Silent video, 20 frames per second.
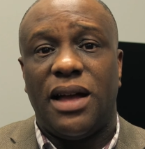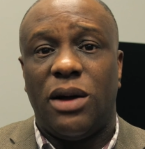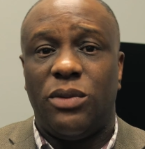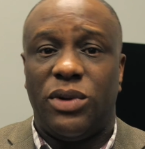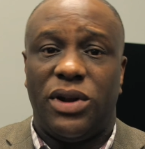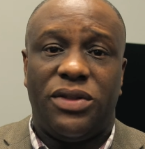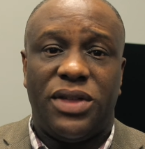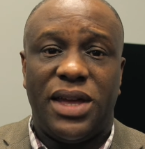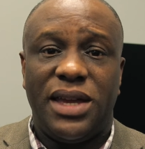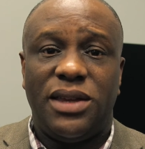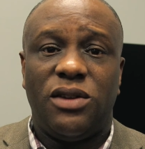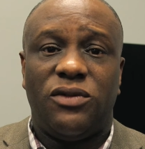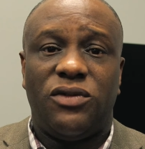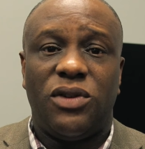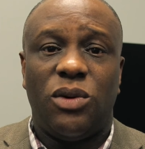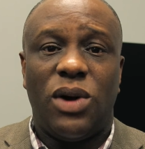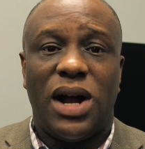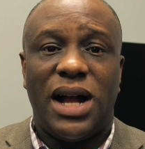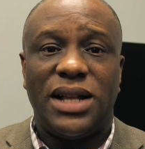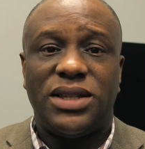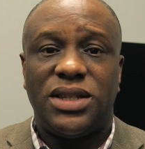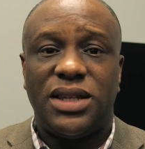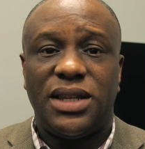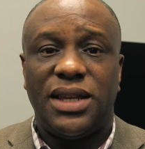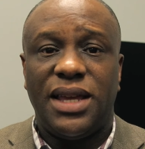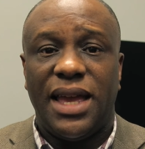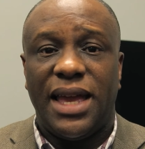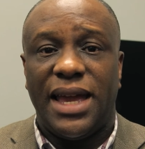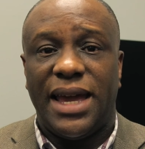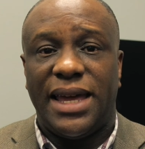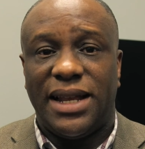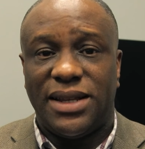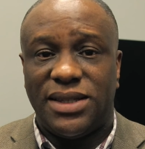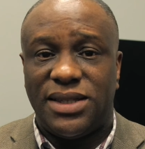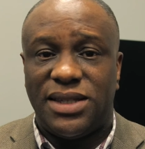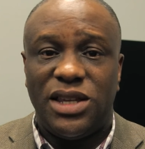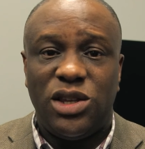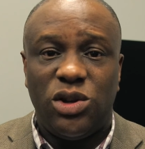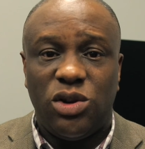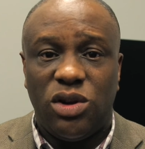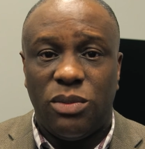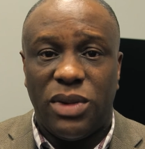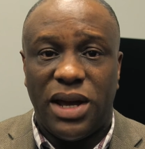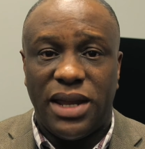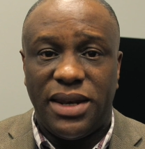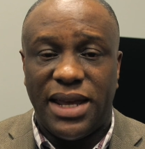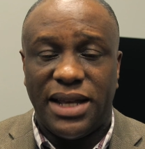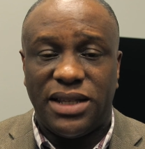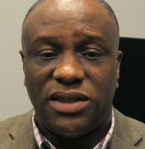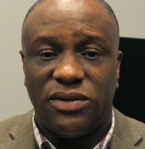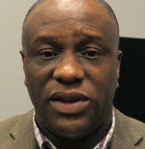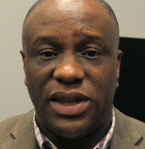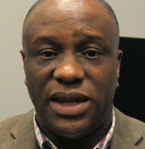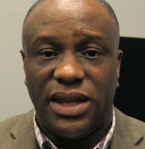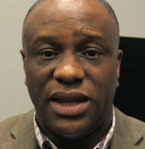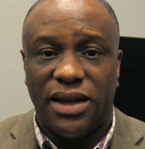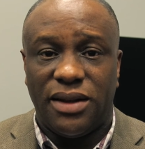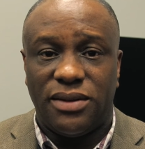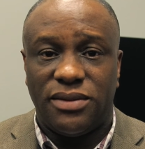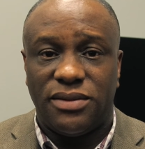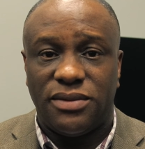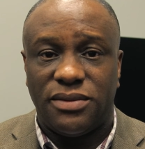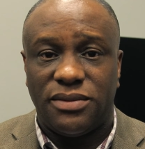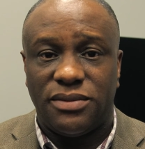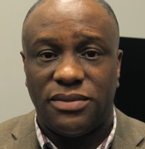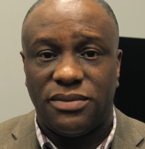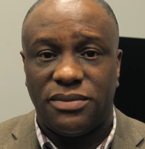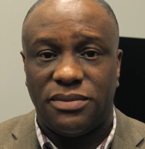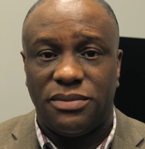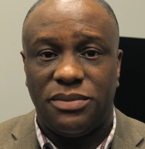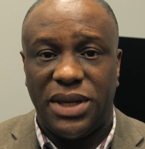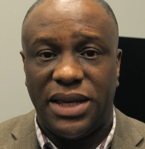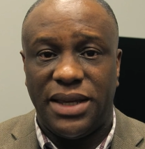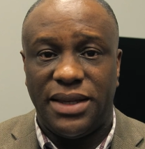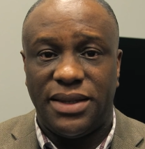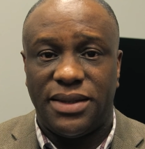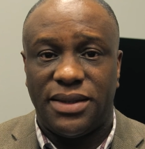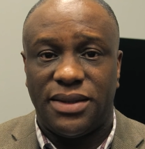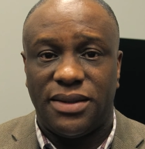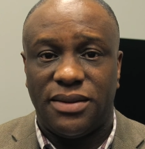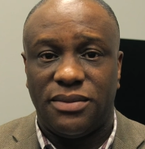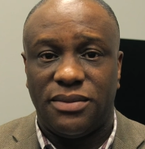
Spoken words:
I want to thank you for watching, and I'll see you in my next video. Peace.